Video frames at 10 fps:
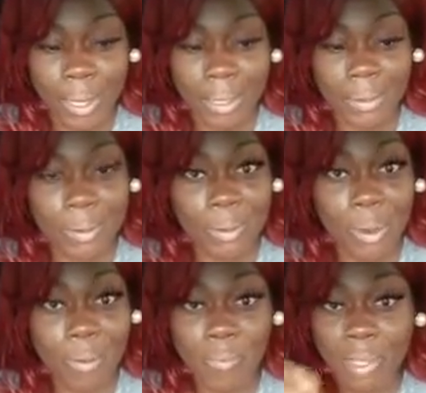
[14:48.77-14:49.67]
And
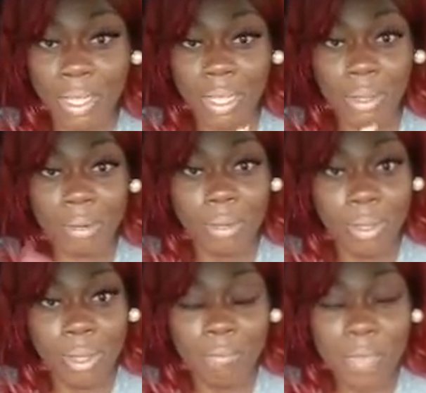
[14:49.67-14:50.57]
hopefully they'll
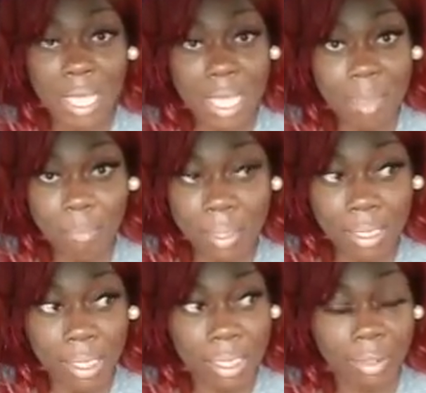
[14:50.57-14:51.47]
find
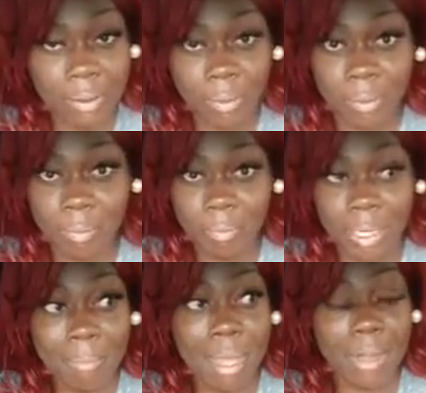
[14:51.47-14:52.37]
me. And I'm
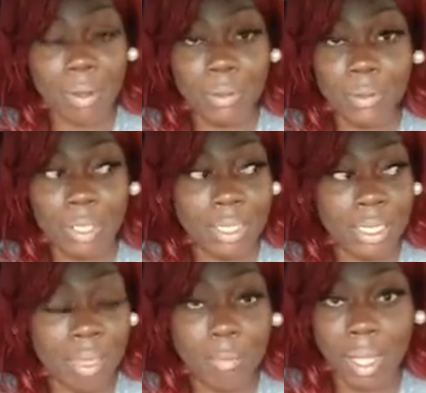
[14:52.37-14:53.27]
not going to do it
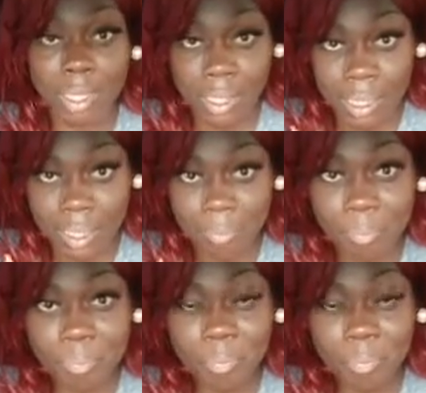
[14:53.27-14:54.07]
just in my city.